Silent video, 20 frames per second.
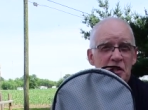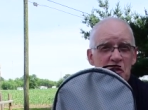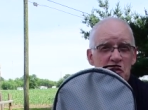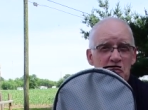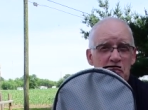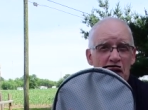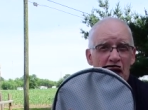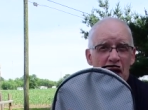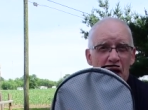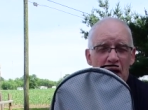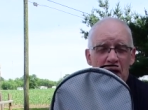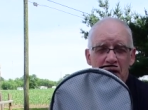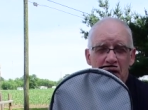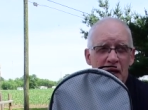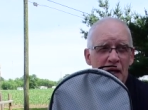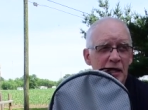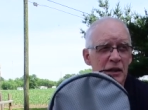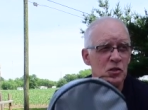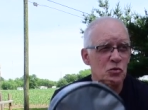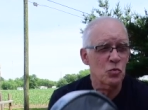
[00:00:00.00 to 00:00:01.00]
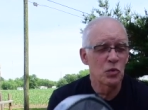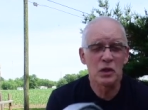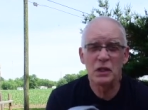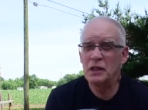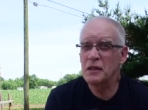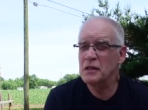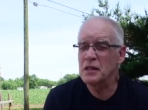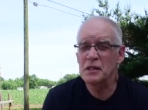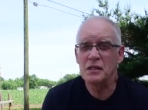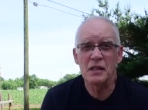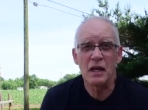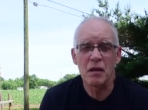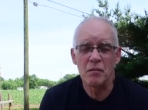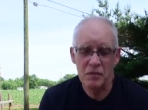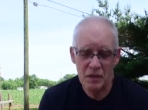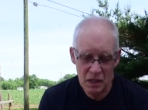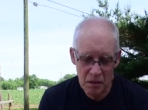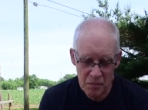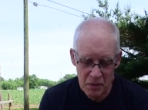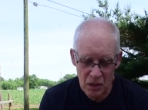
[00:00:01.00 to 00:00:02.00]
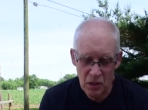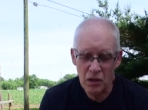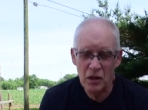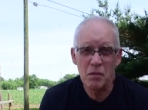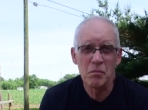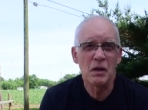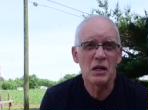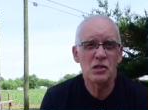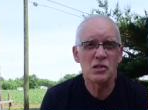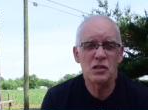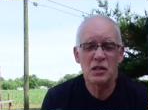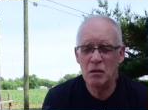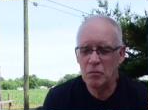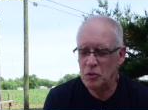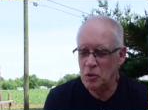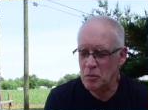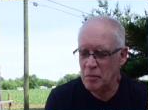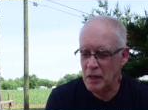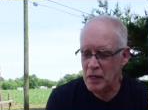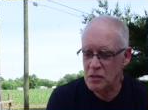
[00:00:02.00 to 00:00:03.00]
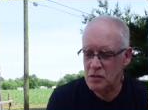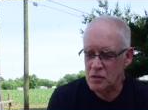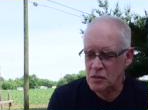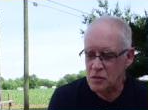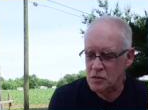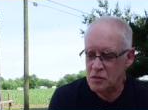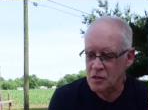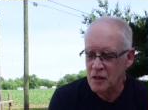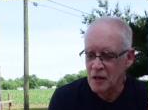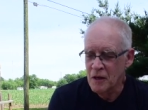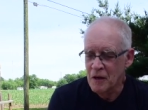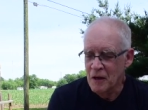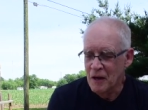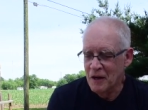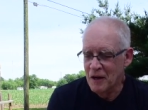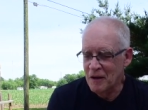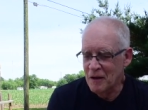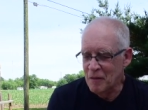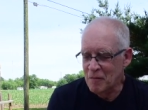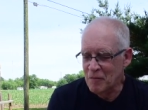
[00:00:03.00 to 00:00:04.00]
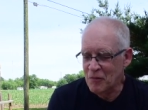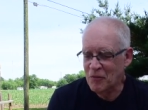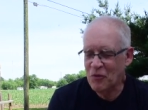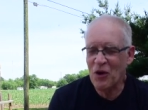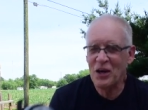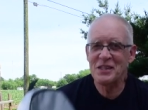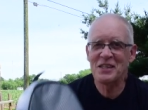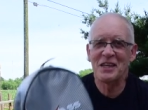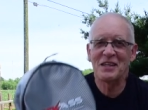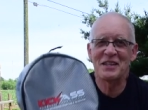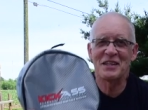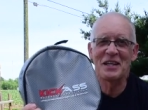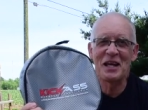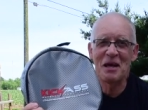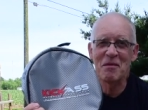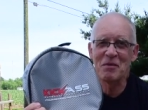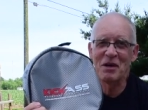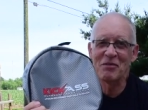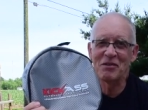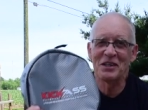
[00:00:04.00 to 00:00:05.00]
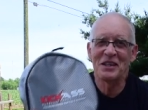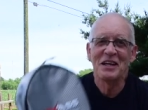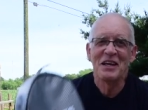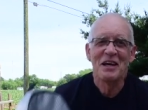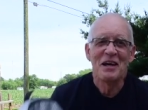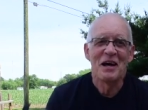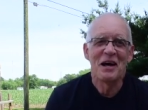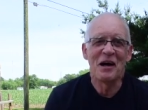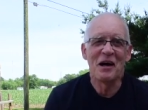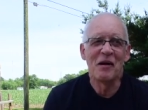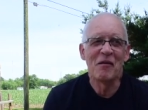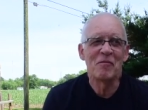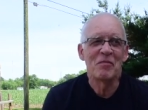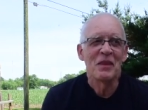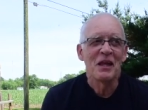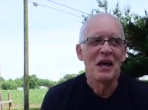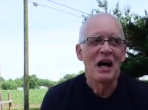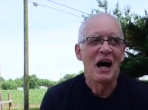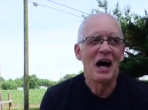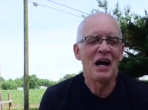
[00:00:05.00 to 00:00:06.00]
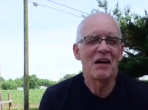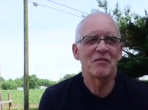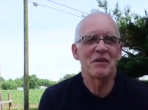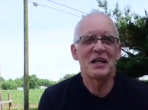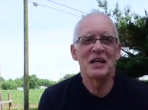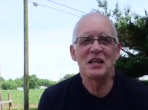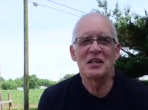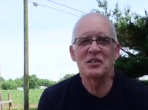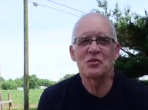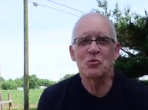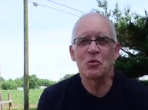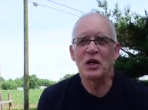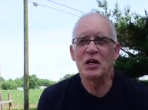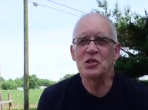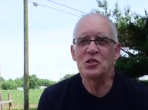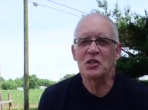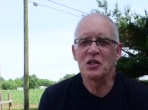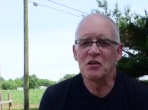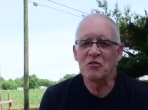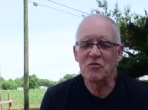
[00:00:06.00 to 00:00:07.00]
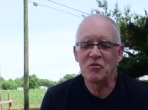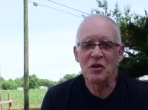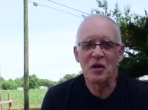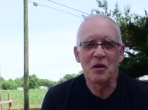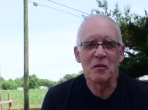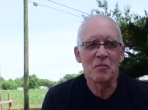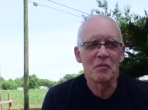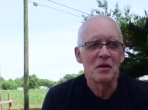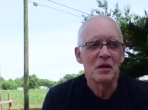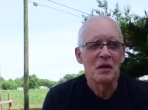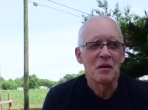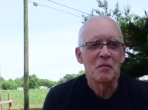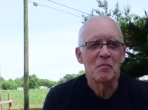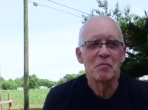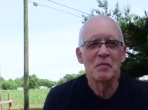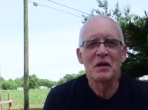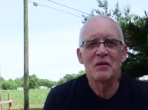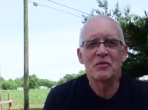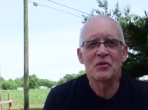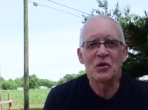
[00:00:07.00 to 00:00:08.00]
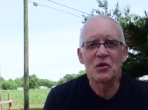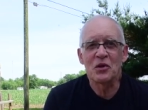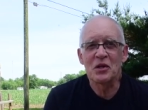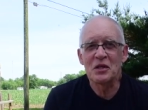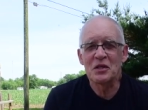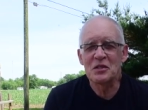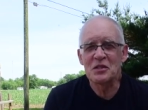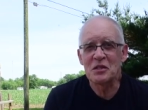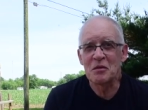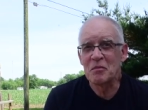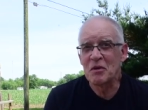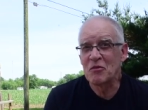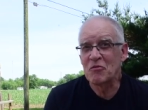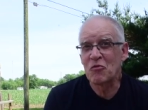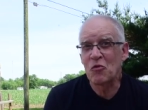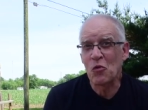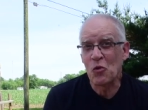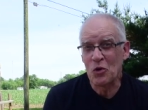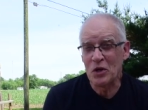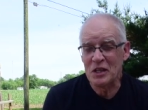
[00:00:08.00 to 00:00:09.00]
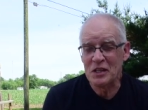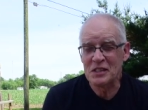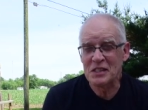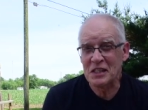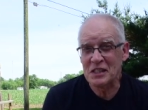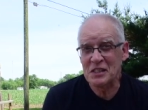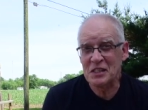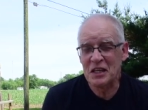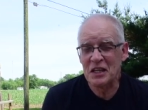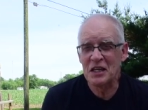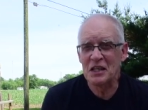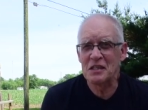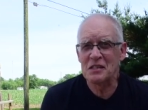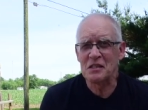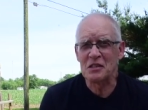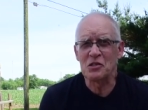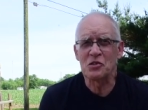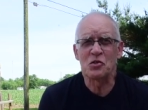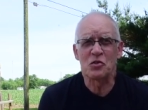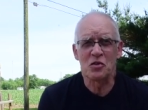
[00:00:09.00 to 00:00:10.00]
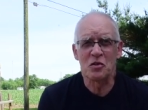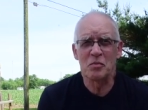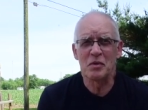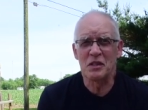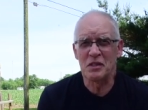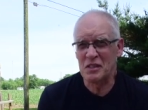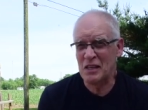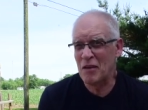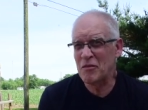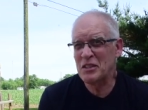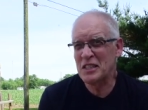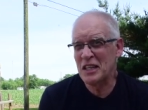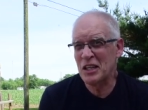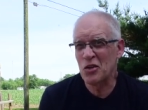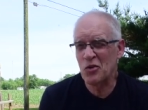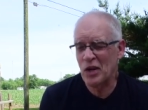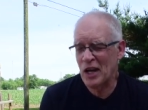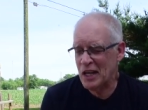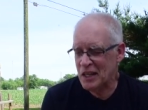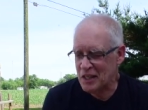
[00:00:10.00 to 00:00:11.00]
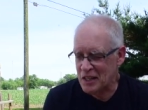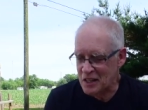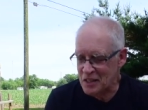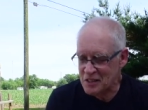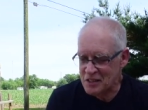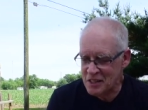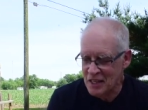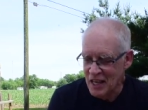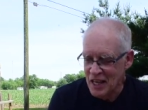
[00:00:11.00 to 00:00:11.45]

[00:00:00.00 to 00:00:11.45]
this bag, and it's really the same thing but on a much simpler basis. Um, before I say the name of it, um, I have kids ranging from mid thirties to mid forties, six kids and soon to be seventeen grandkids,